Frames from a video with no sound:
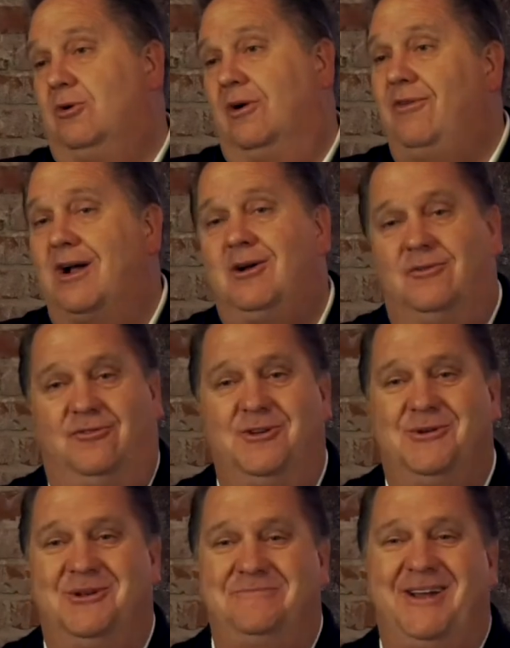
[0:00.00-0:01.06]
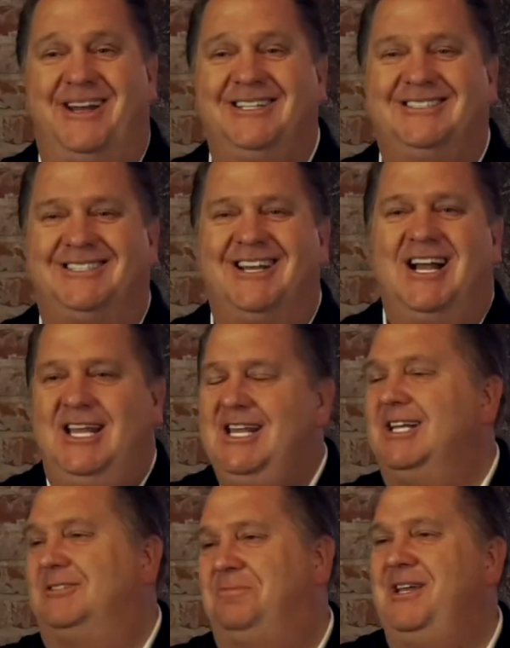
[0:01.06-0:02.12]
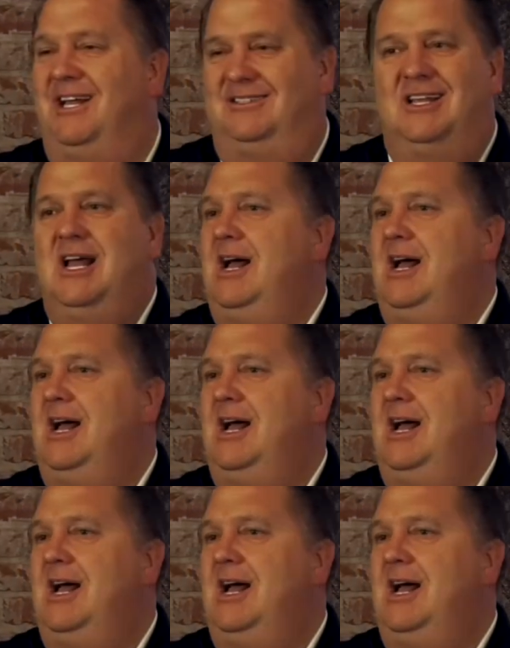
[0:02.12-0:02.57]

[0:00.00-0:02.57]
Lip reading: of record for you independents. eXp is.